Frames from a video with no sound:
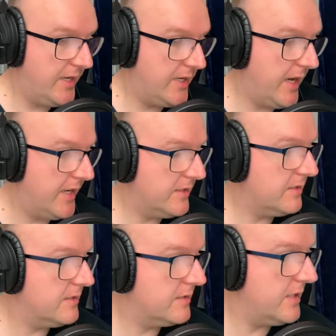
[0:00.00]

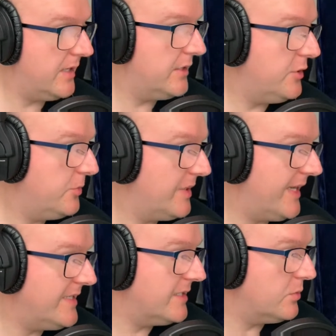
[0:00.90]
characters and new
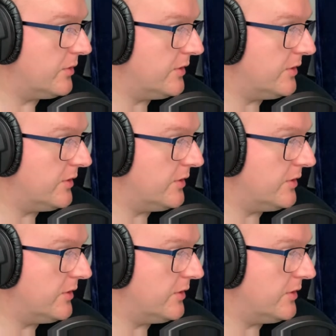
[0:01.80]
places were